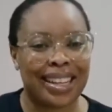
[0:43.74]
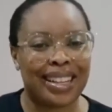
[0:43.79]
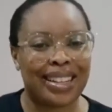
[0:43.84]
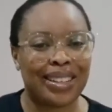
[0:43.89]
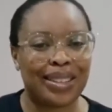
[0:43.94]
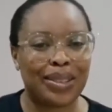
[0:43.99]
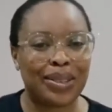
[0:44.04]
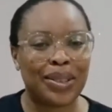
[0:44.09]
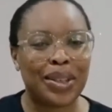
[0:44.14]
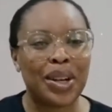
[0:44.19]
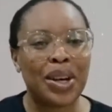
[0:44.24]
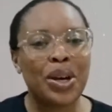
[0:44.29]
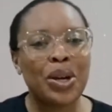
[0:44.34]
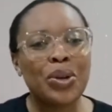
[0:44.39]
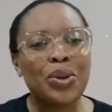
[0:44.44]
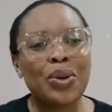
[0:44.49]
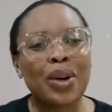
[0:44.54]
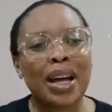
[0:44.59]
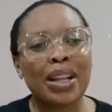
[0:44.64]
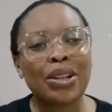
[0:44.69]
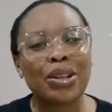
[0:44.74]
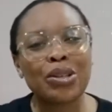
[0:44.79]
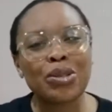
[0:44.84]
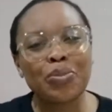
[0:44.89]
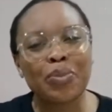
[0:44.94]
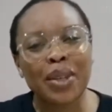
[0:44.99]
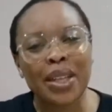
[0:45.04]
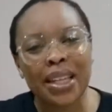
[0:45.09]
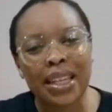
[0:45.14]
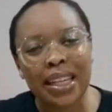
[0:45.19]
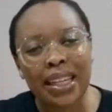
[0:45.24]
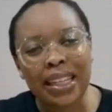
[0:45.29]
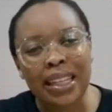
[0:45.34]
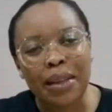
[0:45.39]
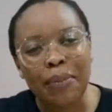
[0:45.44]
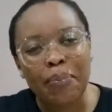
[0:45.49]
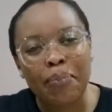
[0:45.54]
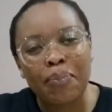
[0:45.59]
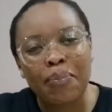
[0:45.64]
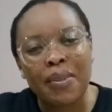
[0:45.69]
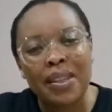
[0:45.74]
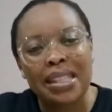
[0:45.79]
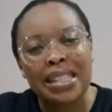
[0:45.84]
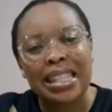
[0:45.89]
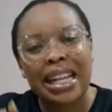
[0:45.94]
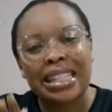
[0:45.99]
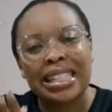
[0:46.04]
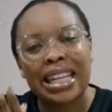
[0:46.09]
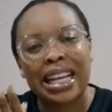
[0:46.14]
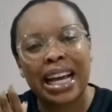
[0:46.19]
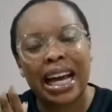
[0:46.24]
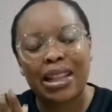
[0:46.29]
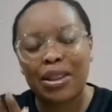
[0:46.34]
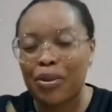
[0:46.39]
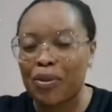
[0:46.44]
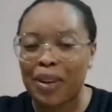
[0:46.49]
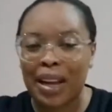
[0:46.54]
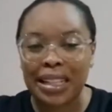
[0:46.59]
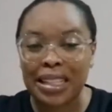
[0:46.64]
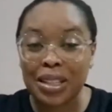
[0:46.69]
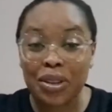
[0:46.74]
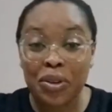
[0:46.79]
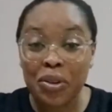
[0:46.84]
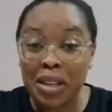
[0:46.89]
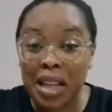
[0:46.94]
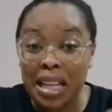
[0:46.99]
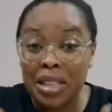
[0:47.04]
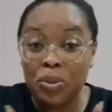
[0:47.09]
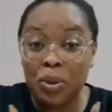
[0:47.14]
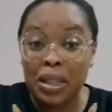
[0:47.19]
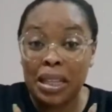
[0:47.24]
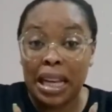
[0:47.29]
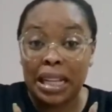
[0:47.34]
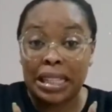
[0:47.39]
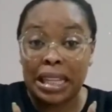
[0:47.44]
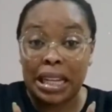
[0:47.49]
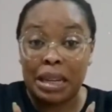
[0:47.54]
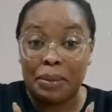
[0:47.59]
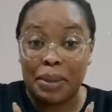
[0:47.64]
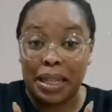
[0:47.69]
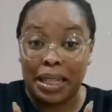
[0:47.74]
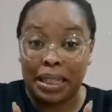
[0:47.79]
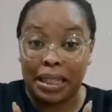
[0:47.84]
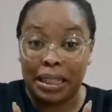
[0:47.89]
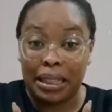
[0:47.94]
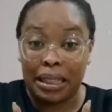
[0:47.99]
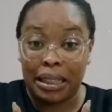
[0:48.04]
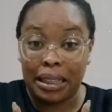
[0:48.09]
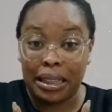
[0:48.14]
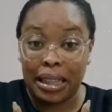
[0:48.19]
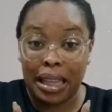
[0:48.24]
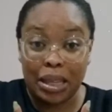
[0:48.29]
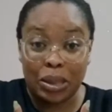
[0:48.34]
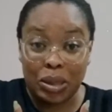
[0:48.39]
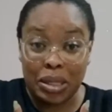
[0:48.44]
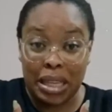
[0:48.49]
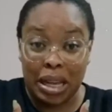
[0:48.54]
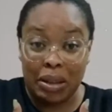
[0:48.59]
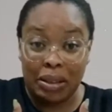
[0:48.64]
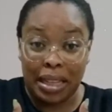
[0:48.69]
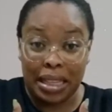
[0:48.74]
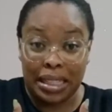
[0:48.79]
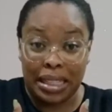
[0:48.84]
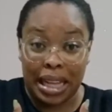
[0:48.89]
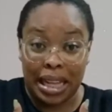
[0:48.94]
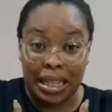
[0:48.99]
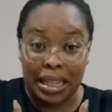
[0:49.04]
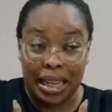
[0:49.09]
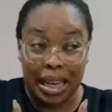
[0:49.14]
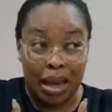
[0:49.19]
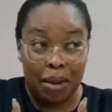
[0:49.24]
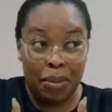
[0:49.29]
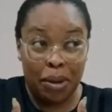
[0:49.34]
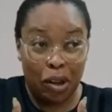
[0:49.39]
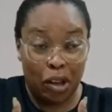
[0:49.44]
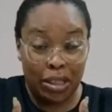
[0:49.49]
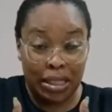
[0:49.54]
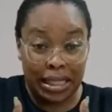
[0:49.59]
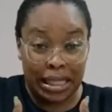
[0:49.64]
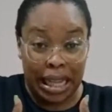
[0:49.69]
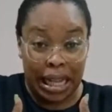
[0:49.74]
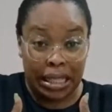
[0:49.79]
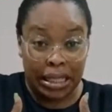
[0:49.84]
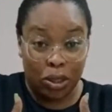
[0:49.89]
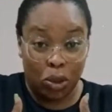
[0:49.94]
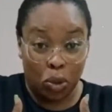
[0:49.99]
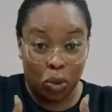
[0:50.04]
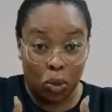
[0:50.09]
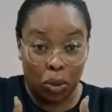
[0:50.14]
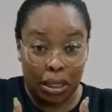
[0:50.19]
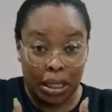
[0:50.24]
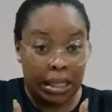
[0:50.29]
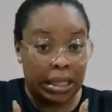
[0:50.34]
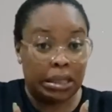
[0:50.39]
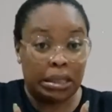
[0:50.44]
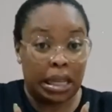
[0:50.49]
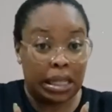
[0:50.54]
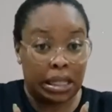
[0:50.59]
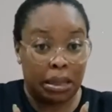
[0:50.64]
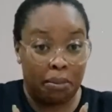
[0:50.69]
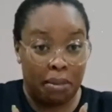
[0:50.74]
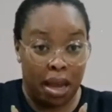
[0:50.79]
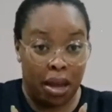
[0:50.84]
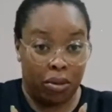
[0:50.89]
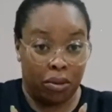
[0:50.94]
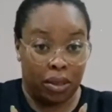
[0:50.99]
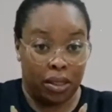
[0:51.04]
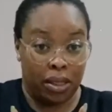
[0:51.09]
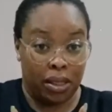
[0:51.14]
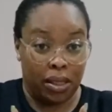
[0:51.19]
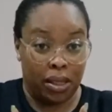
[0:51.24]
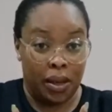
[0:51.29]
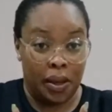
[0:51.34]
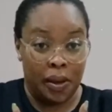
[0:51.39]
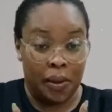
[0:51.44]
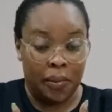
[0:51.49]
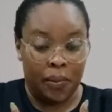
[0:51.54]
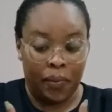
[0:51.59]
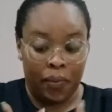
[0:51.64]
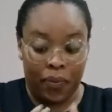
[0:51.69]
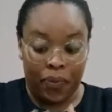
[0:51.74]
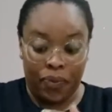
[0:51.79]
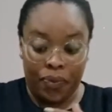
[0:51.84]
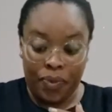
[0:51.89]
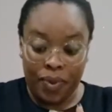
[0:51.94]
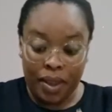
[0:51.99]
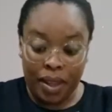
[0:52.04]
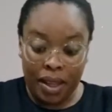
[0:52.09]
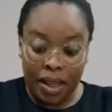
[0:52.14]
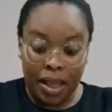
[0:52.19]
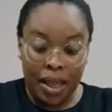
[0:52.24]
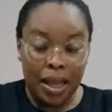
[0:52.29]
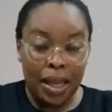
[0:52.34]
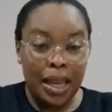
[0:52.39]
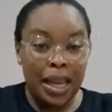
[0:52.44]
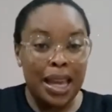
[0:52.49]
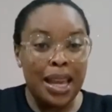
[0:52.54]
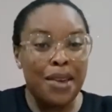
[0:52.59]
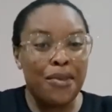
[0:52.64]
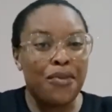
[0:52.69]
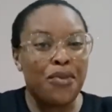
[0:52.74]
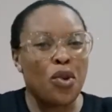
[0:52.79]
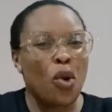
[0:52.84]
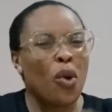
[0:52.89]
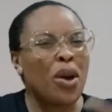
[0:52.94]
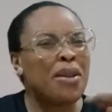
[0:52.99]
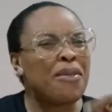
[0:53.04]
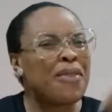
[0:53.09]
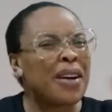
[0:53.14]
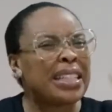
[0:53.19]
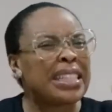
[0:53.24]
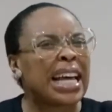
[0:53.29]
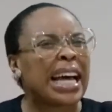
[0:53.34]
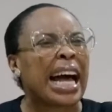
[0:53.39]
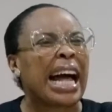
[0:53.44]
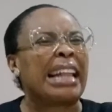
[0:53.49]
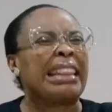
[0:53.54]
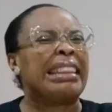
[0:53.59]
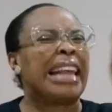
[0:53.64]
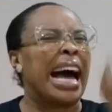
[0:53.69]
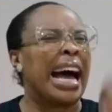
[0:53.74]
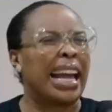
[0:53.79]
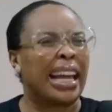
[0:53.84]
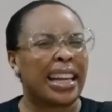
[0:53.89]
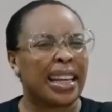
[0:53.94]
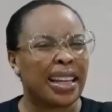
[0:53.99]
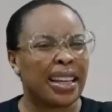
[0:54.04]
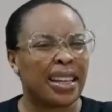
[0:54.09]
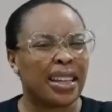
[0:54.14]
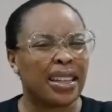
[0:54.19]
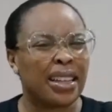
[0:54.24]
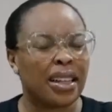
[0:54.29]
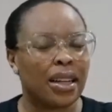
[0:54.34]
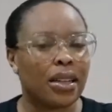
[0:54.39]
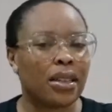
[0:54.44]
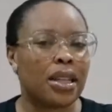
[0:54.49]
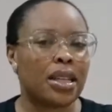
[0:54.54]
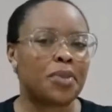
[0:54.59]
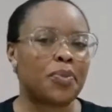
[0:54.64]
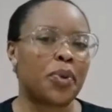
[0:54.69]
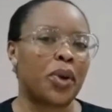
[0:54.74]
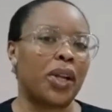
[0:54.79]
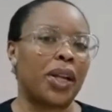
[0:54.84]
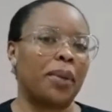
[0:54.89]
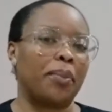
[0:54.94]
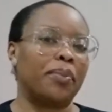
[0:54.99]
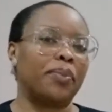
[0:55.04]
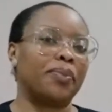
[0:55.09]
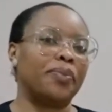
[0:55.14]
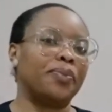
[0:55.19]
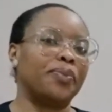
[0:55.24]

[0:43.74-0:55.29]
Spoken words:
hello, you cannot be in the certain kind of category. That's what they're telling me. That's what I understand, because this light issue is stressing me out. If your inverter can die, there's a problem.